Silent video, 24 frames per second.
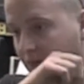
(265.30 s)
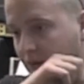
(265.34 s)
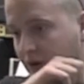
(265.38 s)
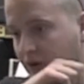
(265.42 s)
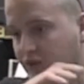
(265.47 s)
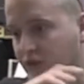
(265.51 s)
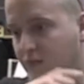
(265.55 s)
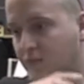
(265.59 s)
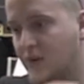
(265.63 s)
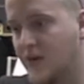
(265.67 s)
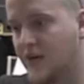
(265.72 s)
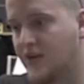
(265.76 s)

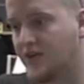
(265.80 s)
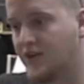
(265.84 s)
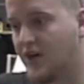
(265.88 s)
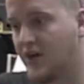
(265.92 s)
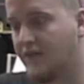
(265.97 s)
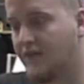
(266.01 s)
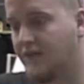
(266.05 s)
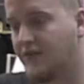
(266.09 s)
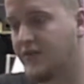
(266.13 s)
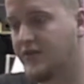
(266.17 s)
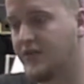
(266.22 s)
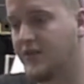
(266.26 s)
also branch
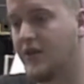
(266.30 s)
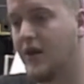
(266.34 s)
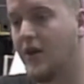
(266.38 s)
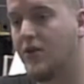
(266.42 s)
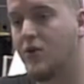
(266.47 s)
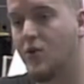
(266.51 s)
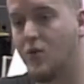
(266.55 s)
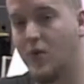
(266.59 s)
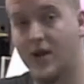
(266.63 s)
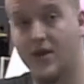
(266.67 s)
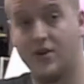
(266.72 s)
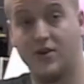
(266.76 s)
off. There's
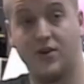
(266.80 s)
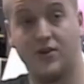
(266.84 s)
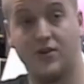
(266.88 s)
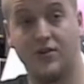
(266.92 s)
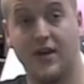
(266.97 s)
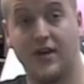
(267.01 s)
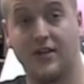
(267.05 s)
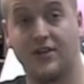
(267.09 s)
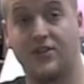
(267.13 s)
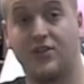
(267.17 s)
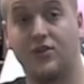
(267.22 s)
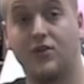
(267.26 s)
another way you can do
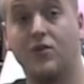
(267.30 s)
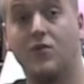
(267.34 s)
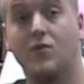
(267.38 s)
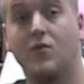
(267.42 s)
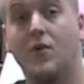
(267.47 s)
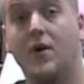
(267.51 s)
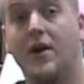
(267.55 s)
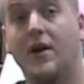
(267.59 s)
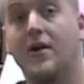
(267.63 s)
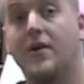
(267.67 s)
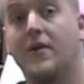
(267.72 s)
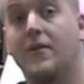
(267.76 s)
that too,
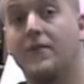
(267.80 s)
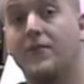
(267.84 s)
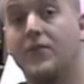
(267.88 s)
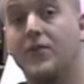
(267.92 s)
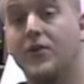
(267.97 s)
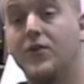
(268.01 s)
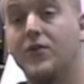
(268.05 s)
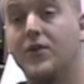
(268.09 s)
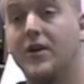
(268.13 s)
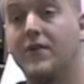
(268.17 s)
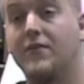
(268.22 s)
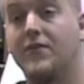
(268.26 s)
where
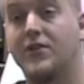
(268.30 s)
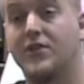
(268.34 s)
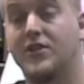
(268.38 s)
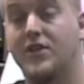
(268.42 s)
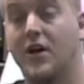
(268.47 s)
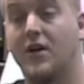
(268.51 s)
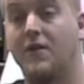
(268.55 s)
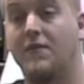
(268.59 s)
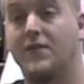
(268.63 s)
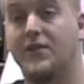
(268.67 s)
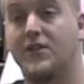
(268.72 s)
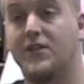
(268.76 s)
you give
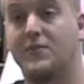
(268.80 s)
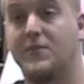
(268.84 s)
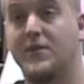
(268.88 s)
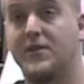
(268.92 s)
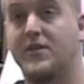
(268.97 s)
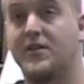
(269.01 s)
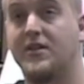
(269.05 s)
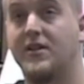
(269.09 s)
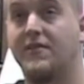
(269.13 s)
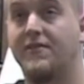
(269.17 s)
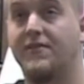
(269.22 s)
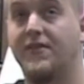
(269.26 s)
yourself a
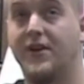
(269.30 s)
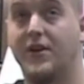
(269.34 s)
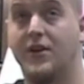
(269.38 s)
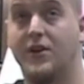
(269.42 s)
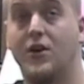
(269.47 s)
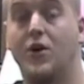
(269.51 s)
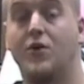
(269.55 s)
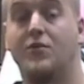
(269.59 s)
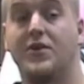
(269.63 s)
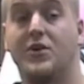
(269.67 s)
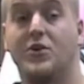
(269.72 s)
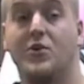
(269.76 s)
specific
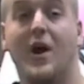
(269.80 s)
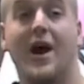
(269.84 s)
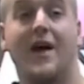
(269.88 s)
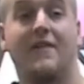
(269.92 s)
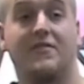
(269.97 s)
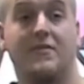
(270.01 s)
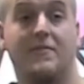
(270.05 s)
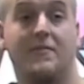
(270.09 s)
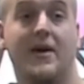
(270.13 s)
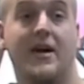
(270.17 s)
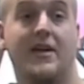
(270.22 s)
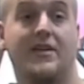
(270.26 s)
note that you have
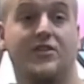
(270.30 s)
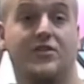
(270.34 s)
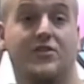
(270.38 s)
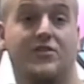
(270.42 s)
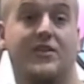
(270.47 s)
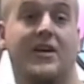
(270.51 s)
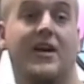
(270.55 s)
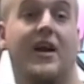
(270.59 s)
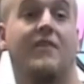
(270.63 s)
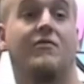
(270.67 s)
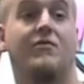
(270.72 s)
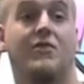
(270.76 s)
to bend. So
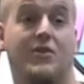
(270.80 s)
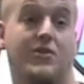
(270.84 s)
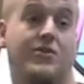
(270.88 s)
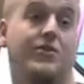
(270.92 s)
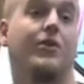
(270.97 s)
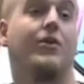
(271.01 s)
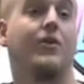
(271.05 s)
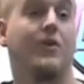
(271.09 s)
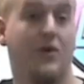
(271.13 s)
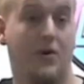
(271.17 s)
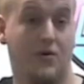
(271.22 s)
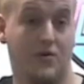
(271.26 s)
say every
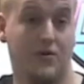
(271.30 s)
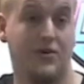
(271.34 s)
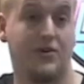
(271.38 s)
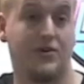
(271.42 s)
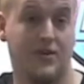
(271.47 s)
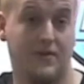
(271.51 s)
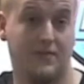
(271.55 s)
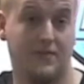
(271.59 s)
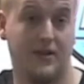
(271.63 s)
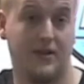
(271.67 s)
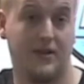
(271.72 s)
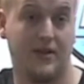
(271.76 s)
third note or
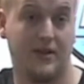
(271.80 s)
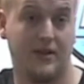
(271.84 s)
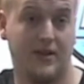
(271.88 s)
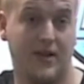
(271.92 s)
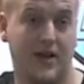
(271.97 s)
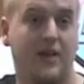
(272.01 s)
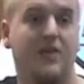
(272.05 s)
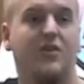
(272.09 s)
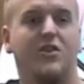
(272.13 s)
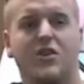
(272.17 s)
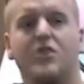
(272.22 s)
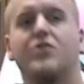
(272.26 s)
something like
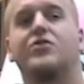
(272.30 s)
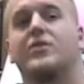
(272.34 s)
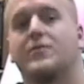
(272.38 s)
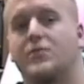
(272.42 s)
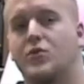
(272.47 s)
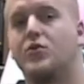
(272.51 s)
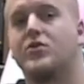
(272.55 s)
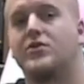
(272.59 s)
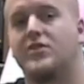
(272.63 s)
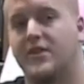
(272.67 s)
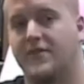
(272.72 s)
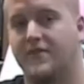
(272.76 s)
that. You can do some
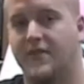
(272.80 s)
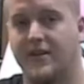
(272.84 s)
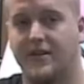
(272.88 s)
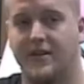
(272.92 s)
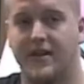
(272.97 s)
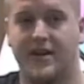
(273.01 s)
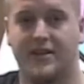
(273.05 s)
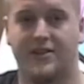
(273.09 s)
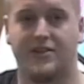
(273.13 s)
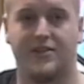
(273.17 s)
cool stuff like that